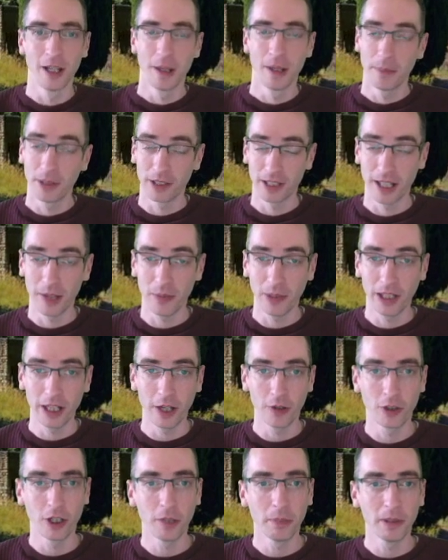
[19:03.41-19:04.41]
but there we
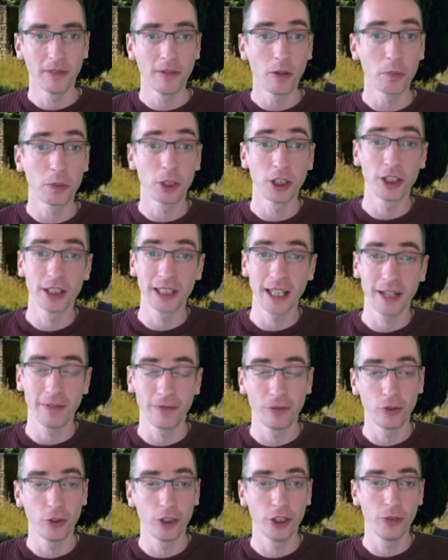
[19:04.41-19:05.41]
go, a couple of options there
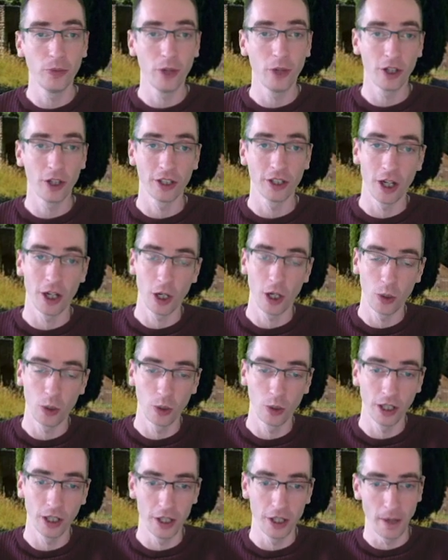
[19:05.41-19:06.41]
for you on
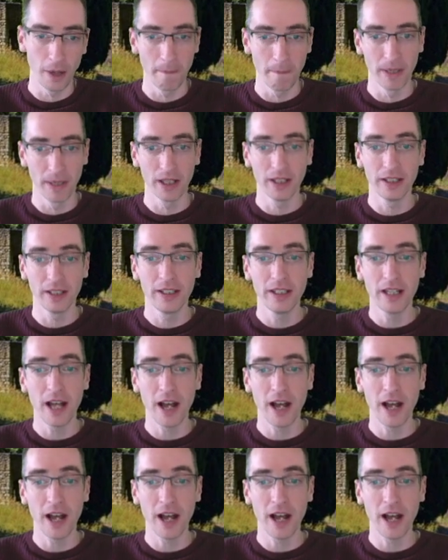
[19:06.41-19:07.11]
hole number 9.